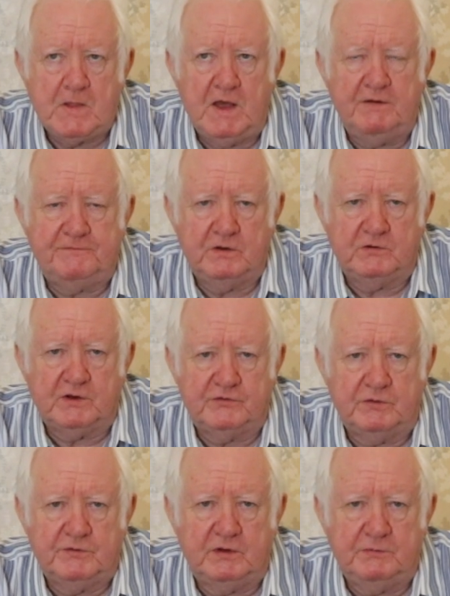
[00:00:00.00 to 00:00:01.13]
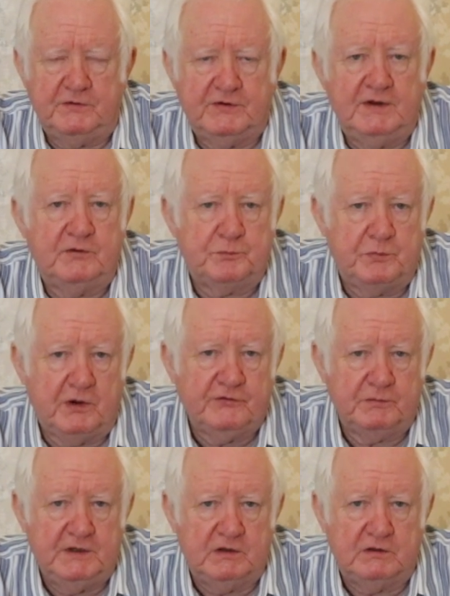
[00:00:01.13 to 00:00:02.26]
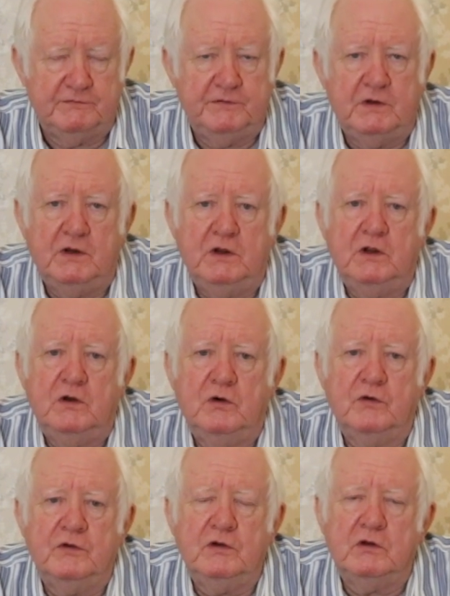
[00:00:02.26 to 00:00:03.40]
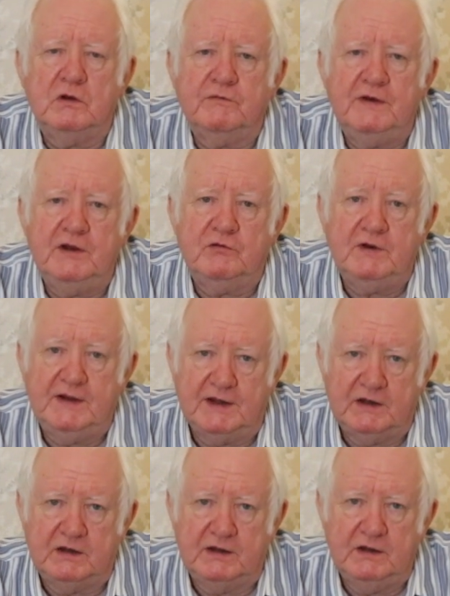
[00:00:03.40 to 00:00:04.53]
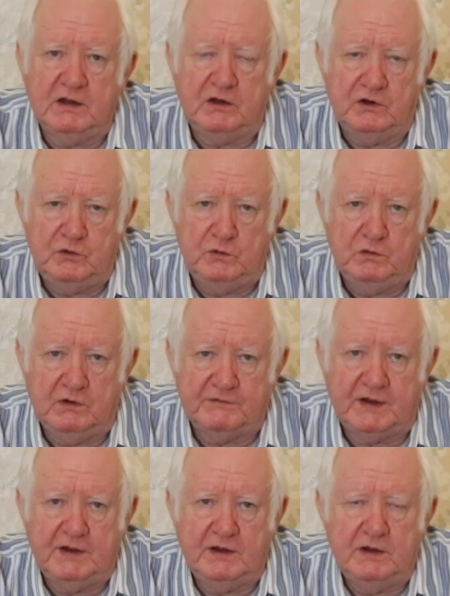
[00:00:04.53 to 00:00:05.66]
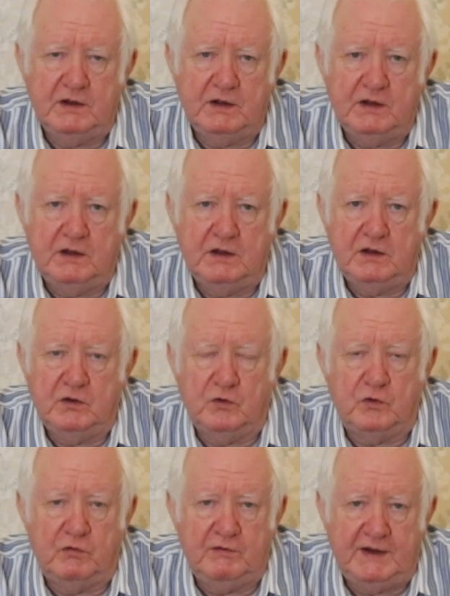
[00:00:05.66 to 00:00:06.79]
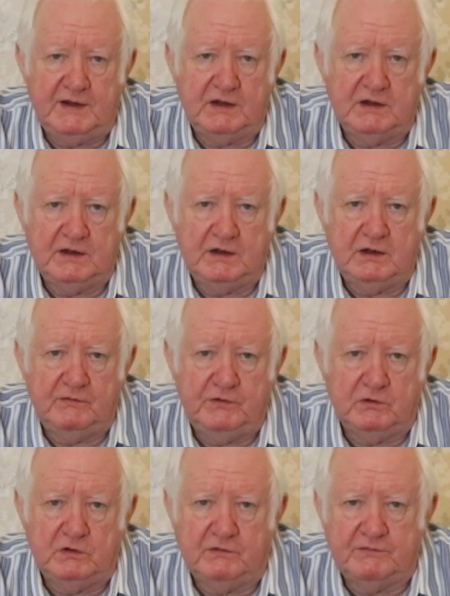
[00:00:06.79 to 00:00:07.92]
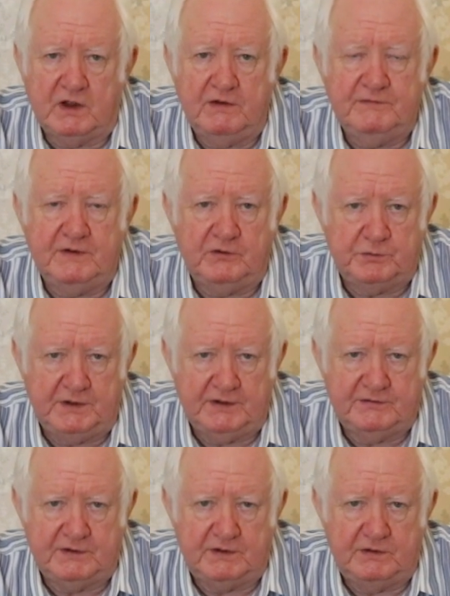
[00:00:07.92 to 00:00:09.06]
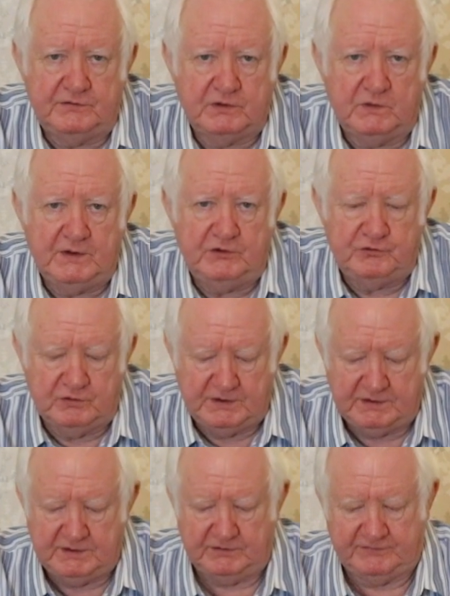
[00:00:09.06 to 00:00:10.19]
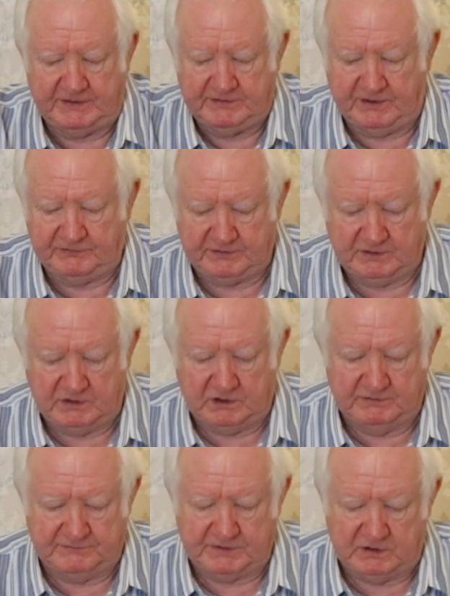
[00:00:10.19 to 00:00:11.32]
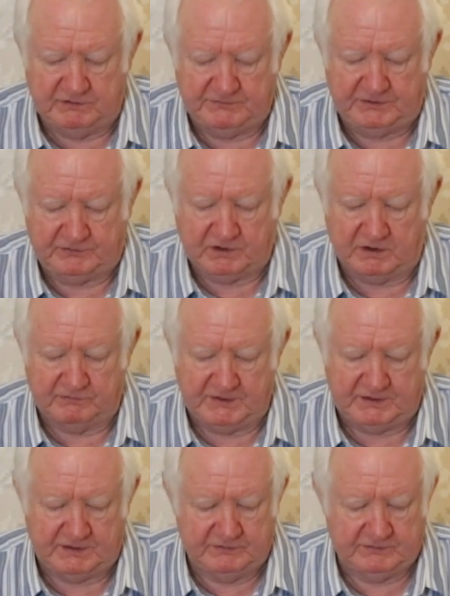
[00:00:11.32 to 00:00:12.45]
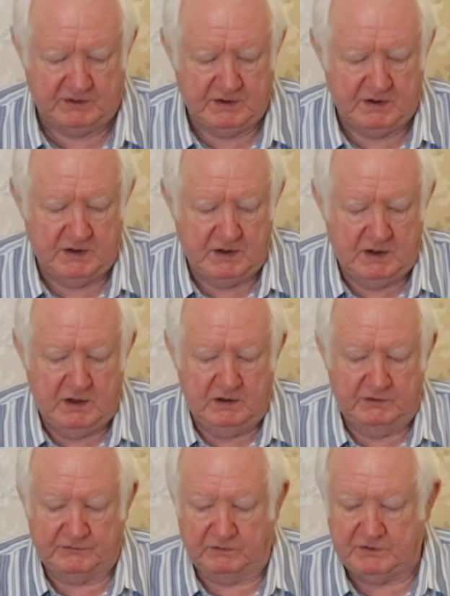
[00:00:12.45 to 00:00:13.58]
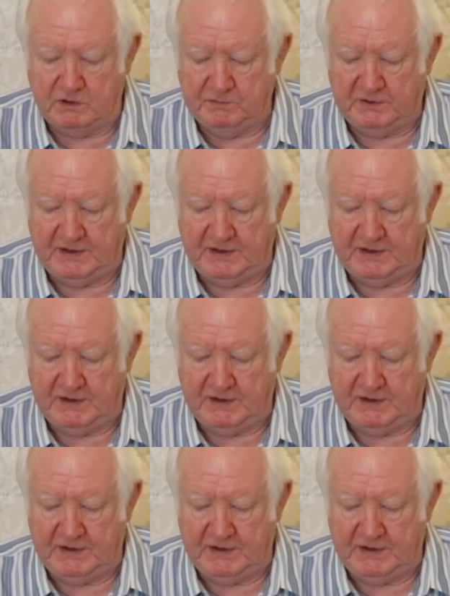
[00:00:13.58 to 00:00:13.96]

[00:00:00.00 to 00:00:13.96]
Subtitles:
and it feels like something's missing, it's possibly love, or that your love needs rekindling, and a new lover or a rekindling of your love life is predicted. So enjoy it. It's fantastic, and I love it. I love these kind of readings. So don't